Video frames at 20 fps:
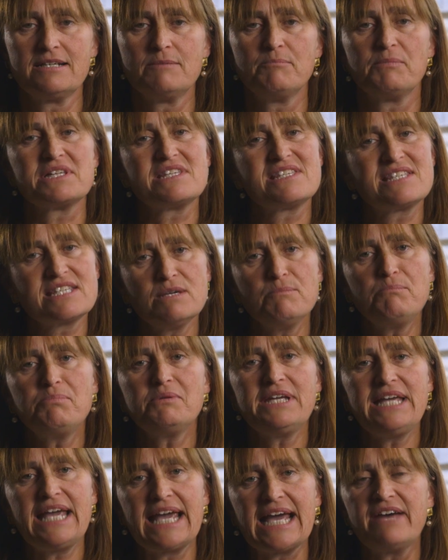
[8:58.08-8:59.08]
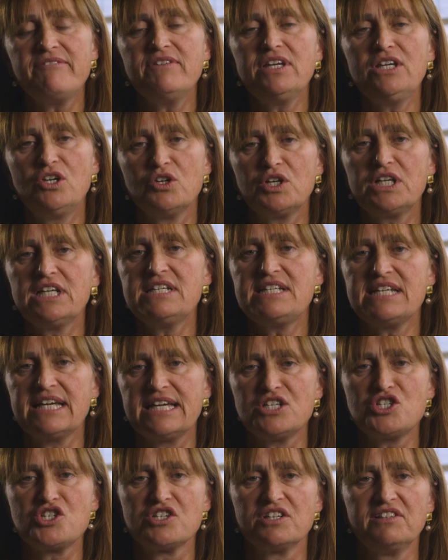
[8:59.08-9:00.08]
But simply having good
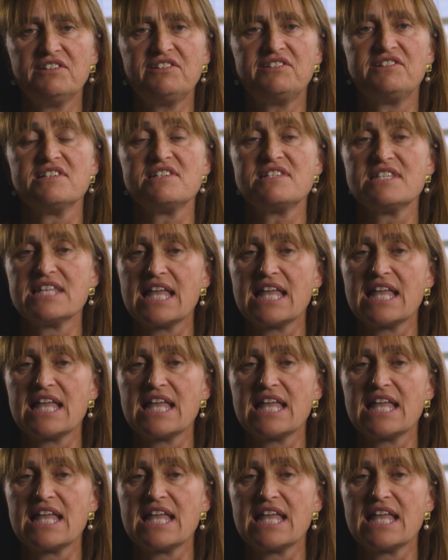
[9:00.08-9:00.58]
intentions does